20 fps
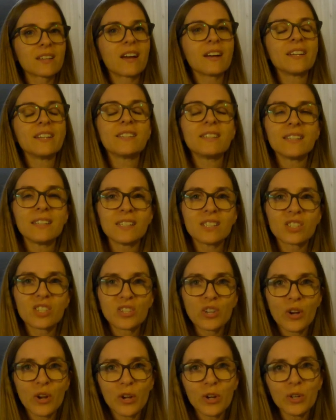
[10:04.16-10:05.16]
tidy.
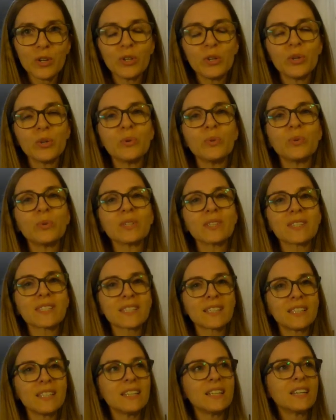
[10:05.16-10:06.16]
So you will
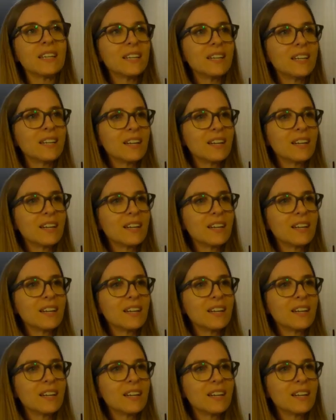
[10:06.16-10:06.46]
see